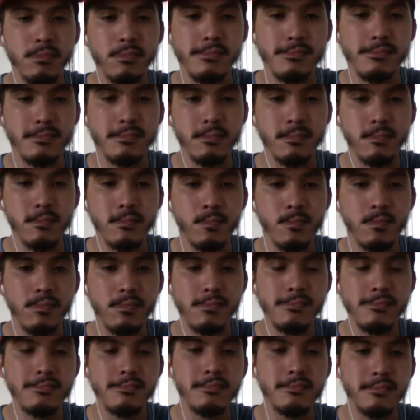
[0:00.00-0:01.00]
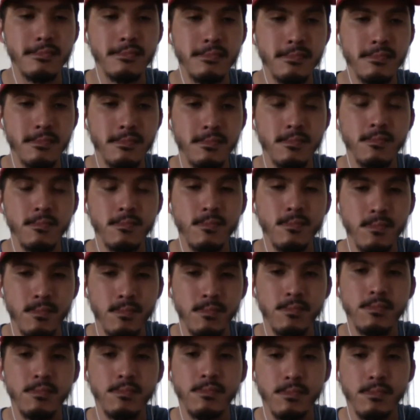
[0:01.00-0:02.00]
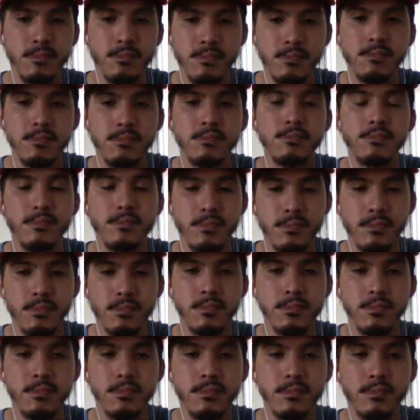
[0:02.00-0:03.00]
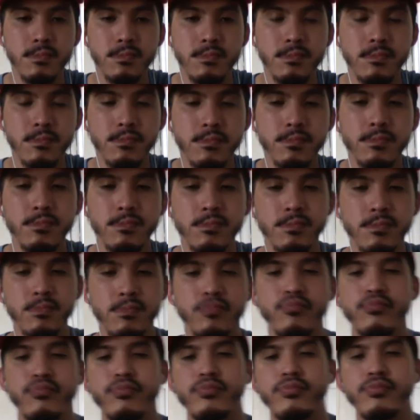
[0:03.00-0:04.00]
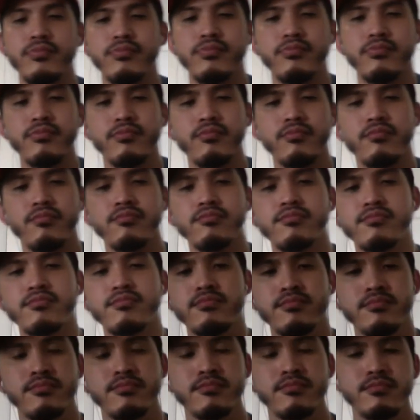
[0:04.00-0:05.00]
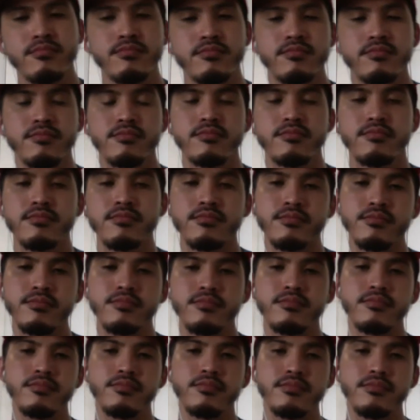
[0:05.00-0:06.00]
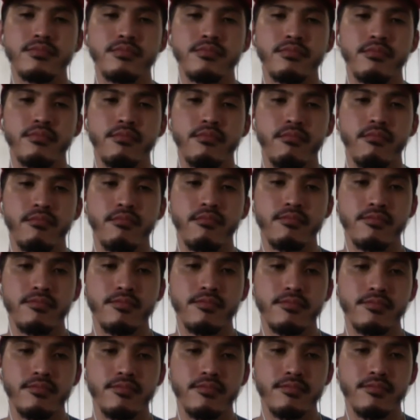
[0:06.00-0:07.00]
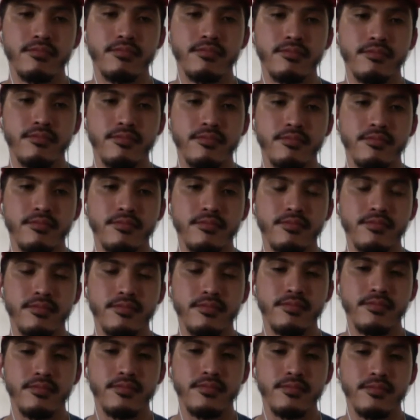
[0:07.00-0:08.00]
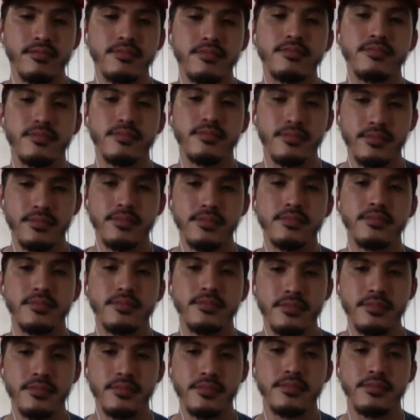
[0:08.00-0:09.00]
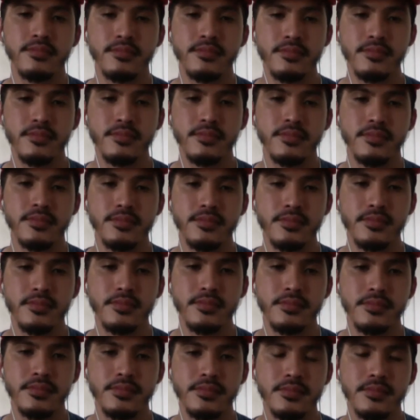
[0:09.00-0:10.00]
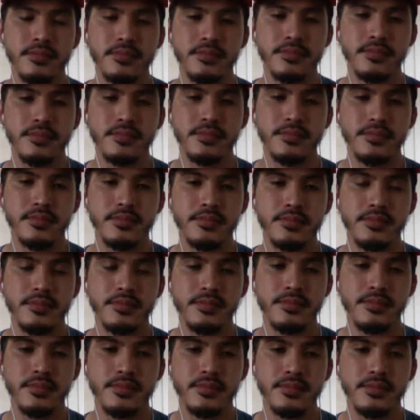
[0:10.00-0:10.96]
as a method of perpetuating capitalism. Yes, black people were indoctrinated into a slave system, but they were indoctrinated into that system because